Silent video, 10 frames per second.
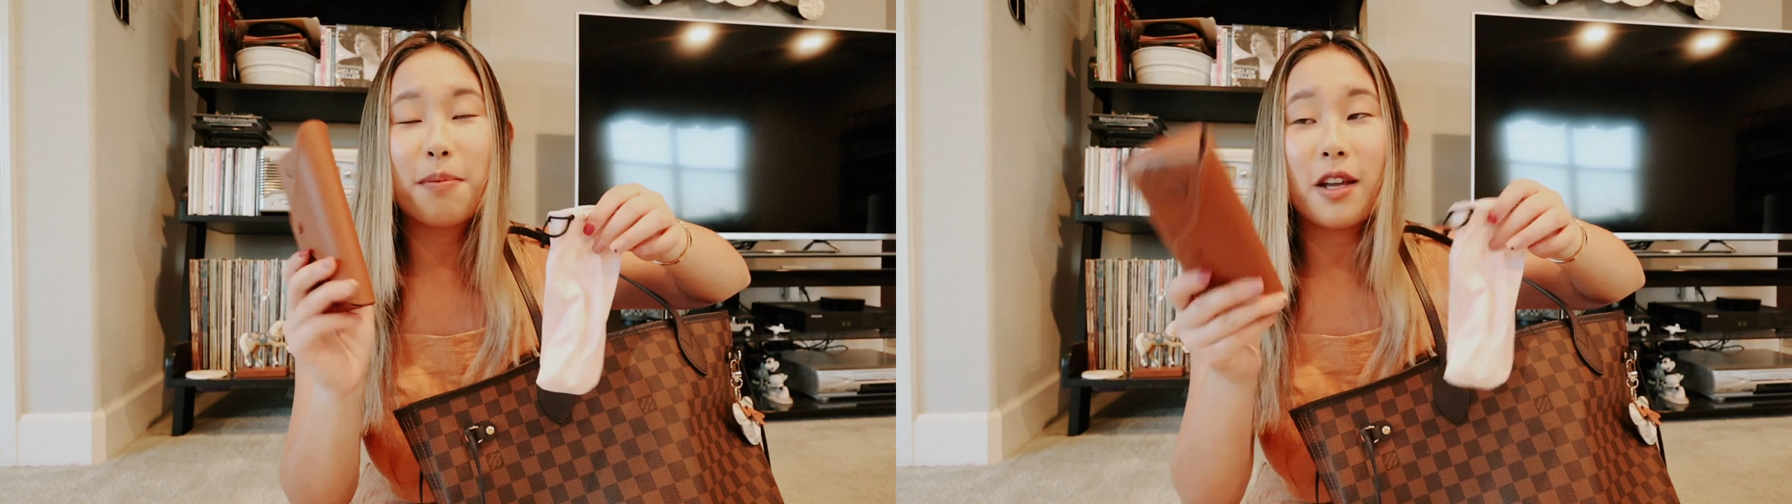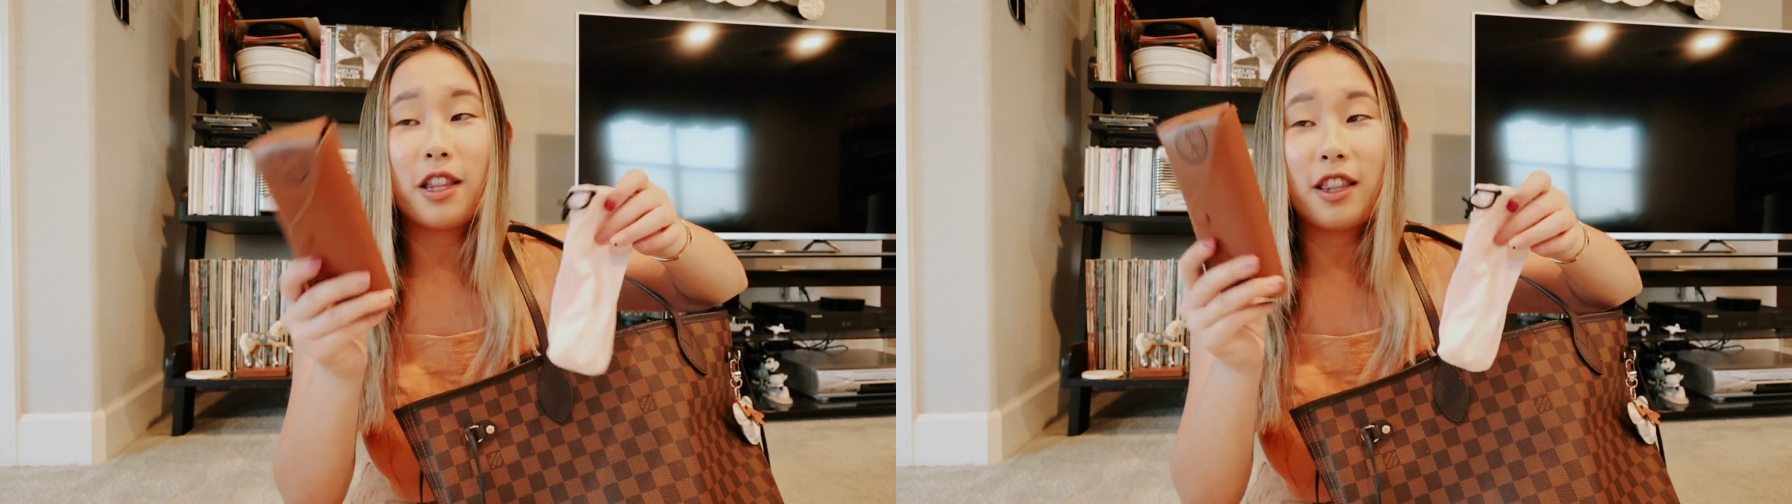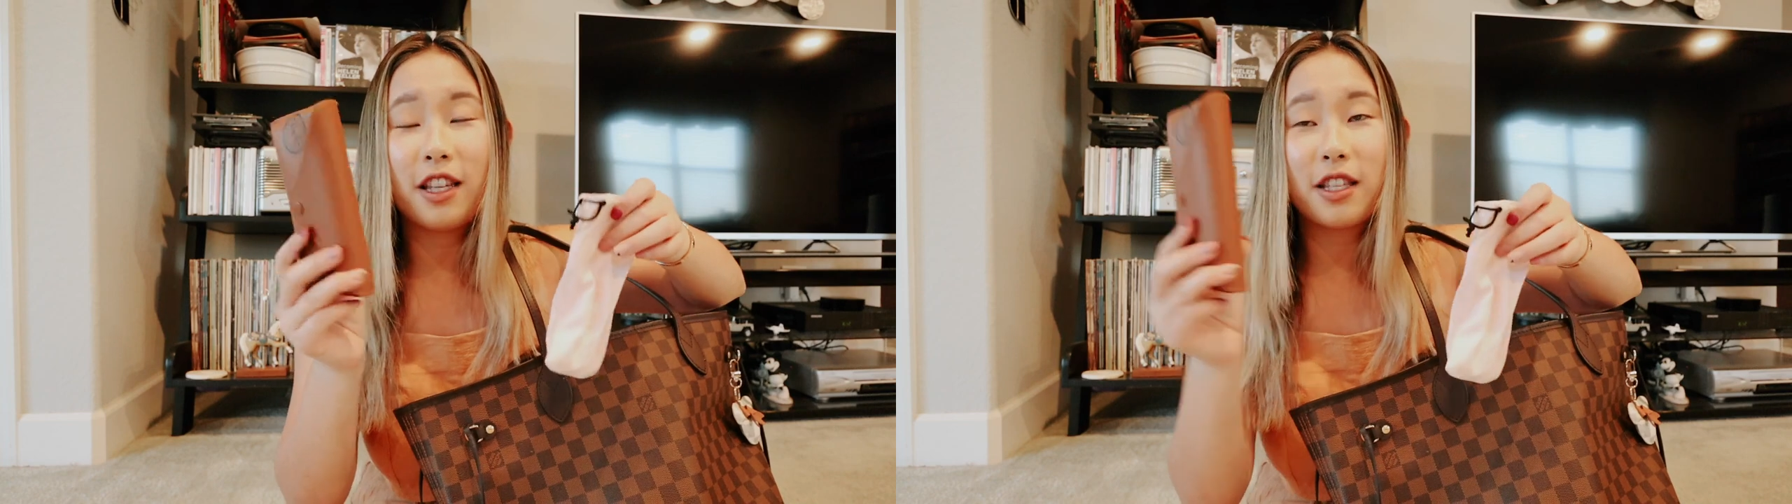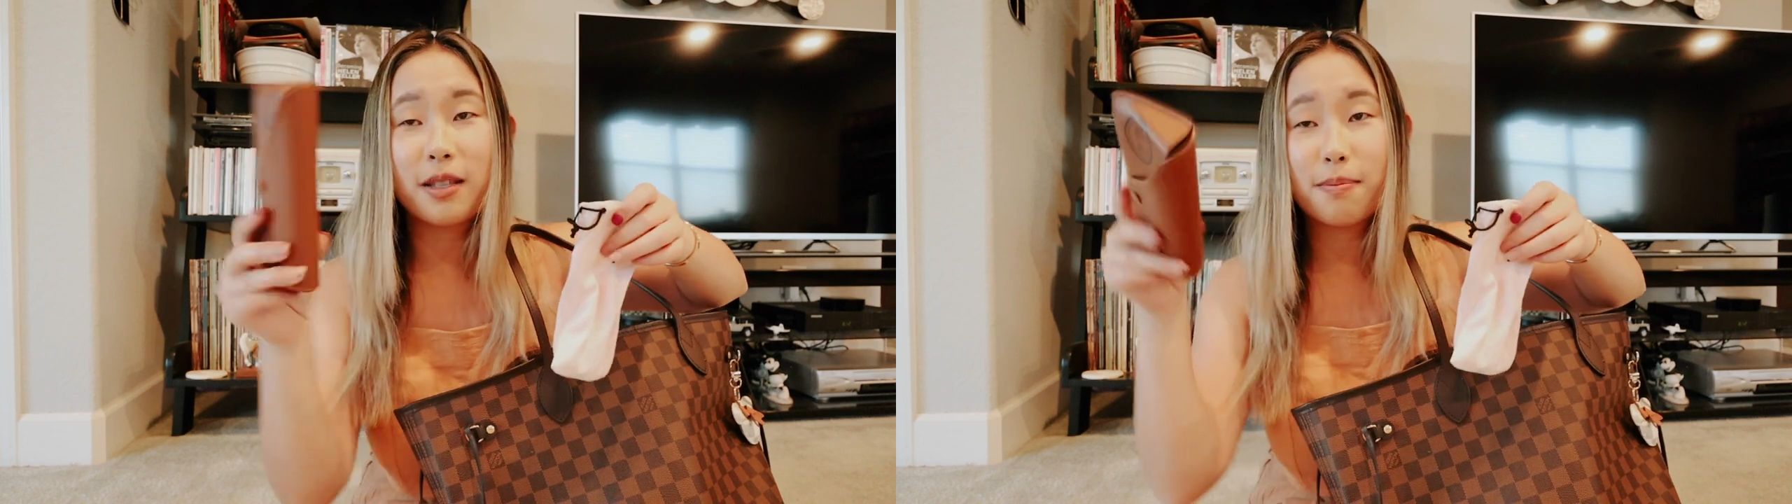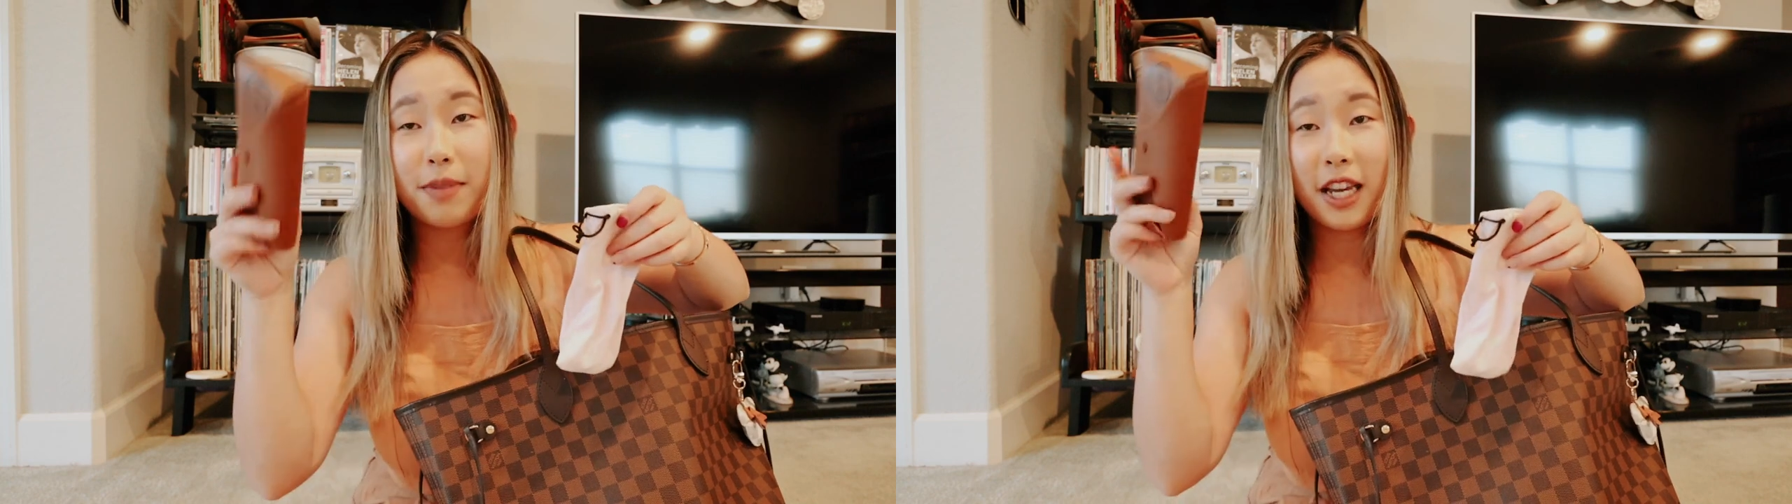but
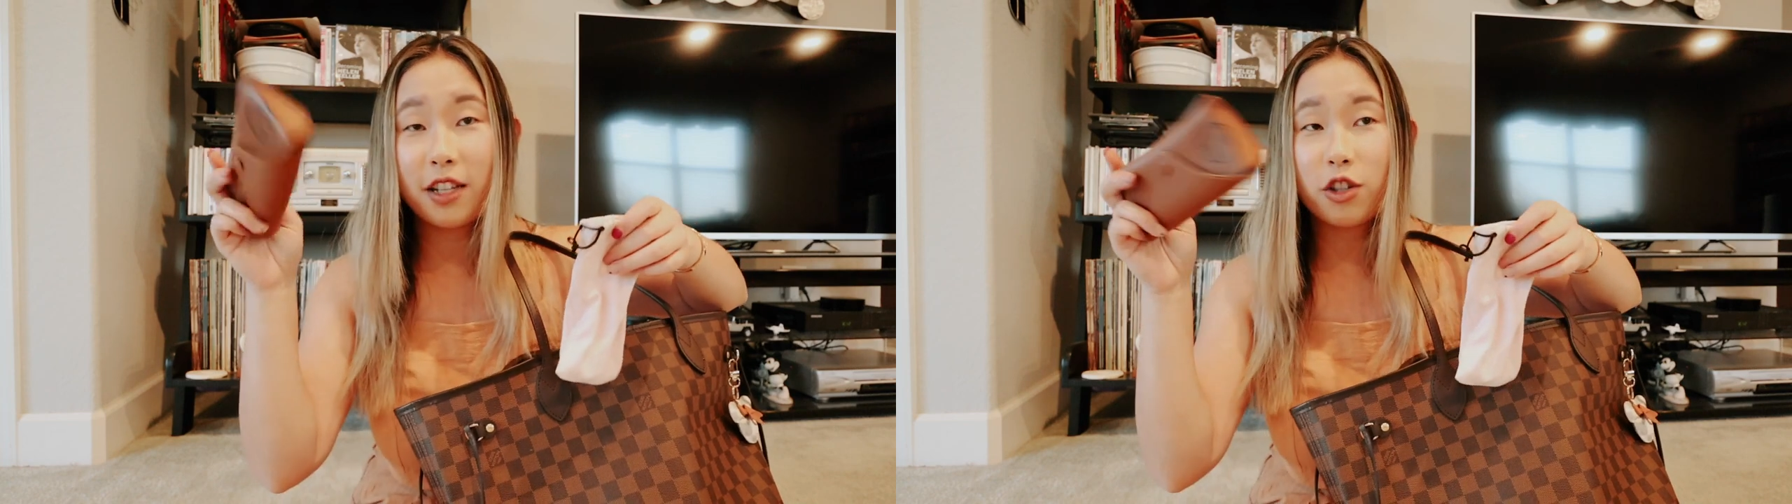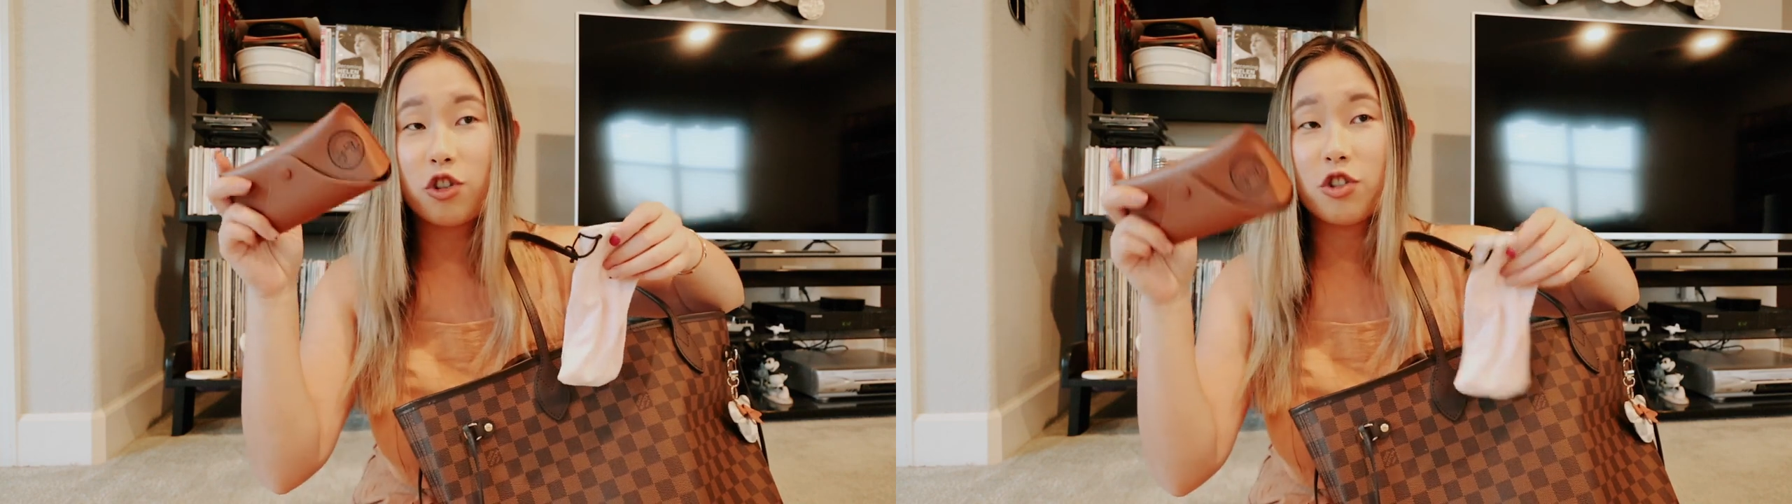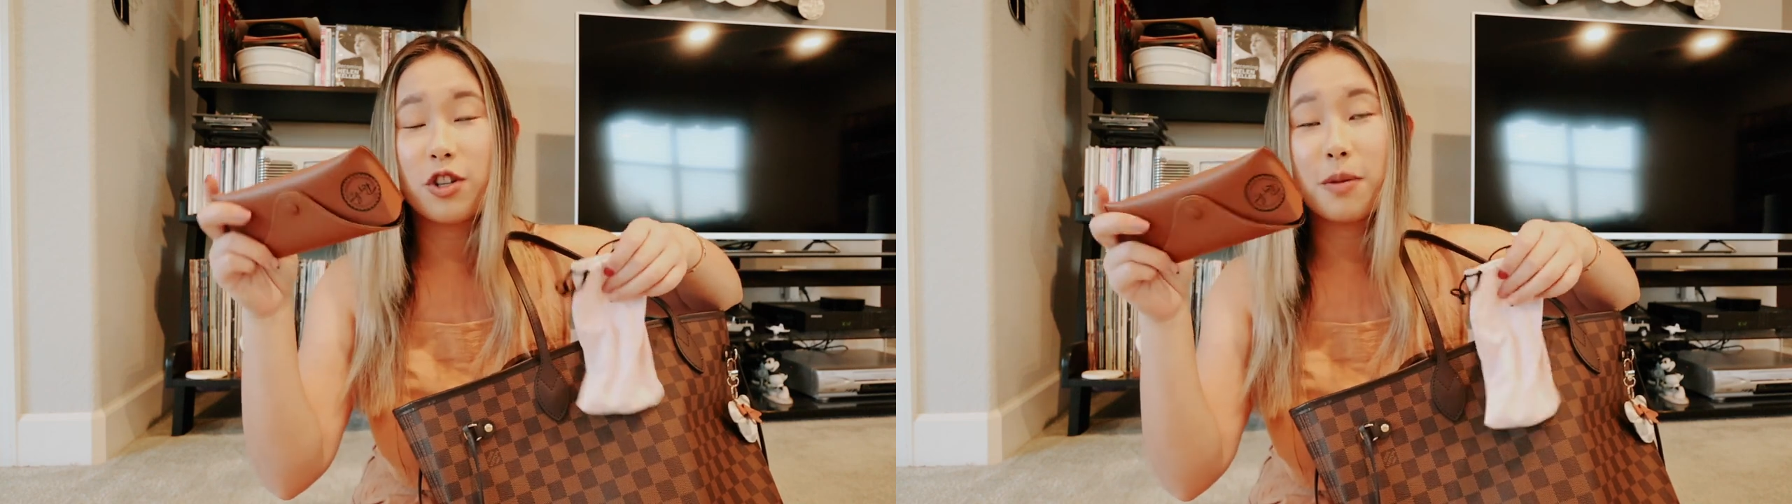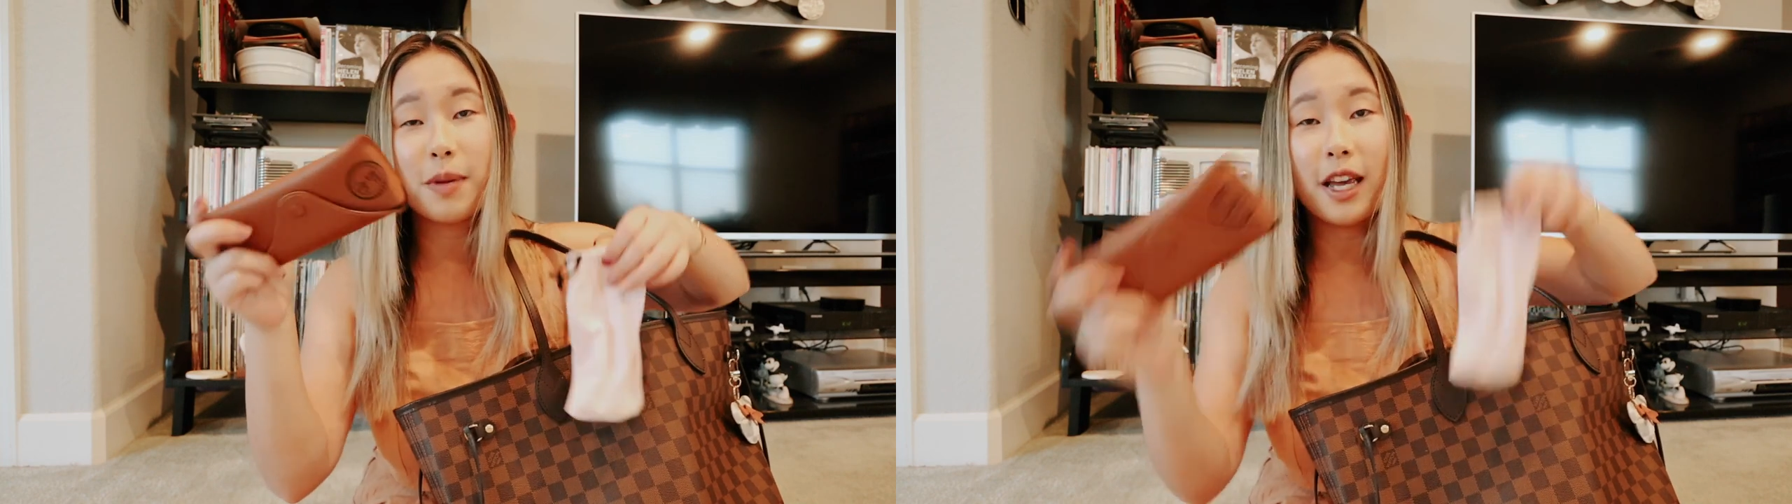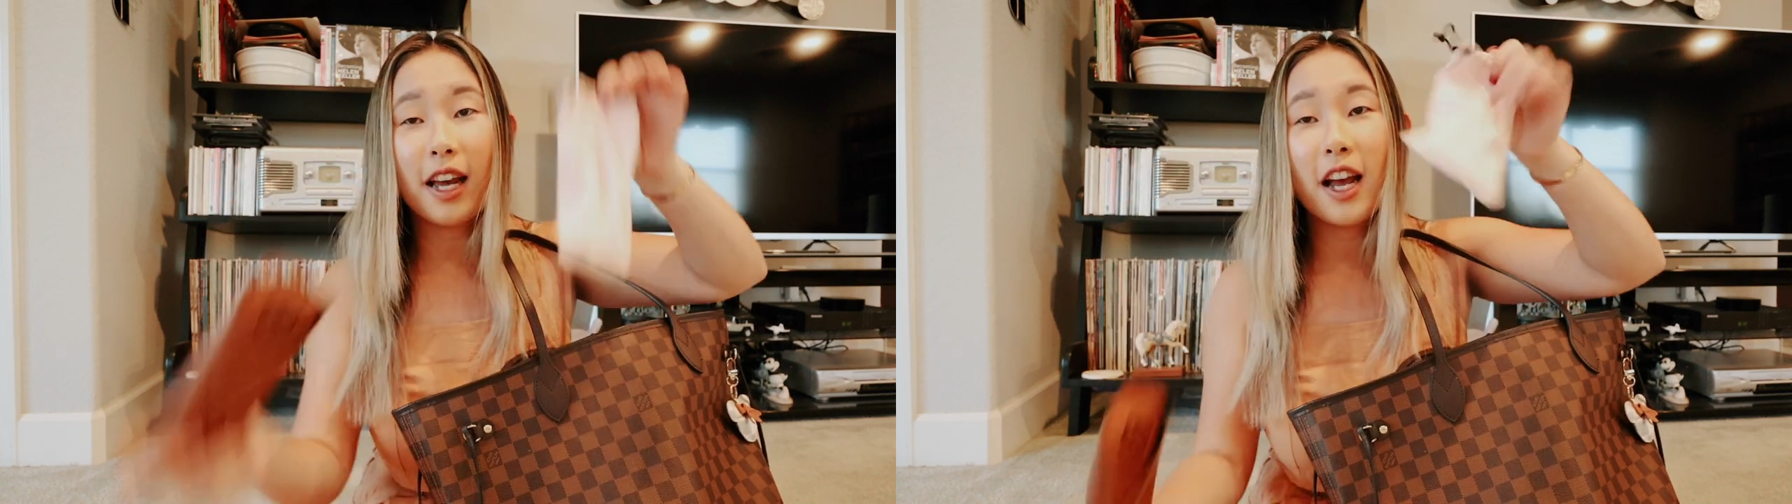this case is just too
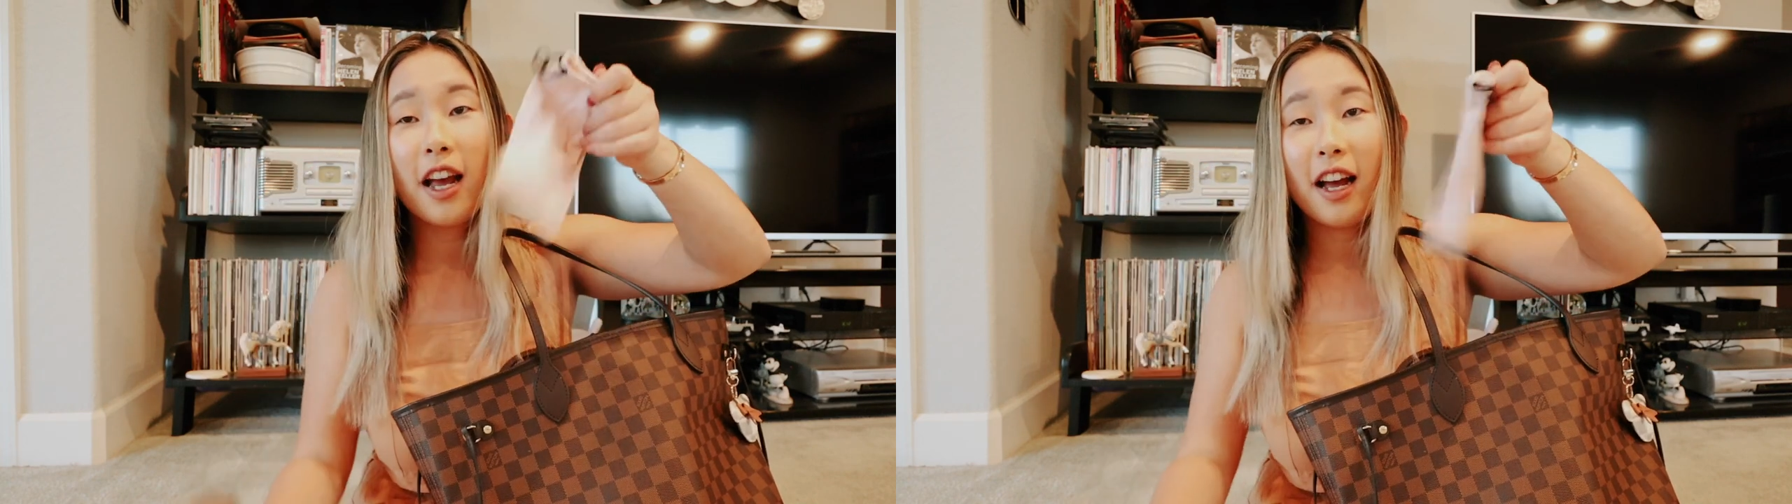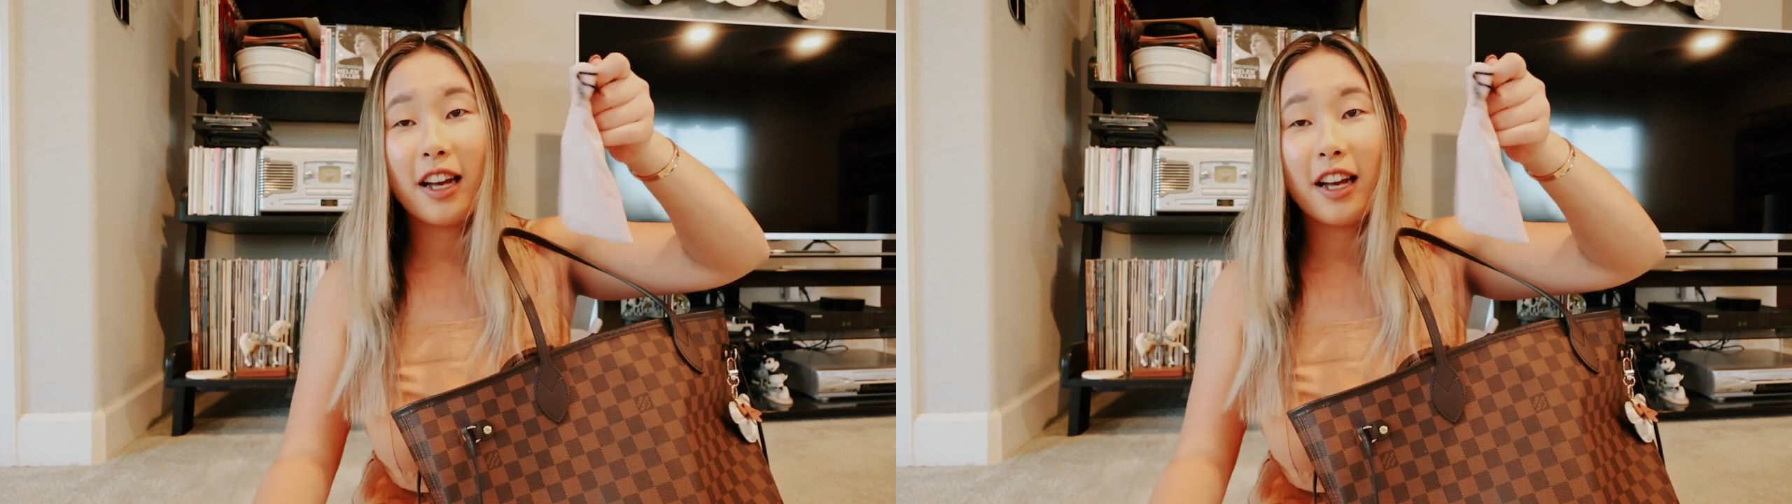big,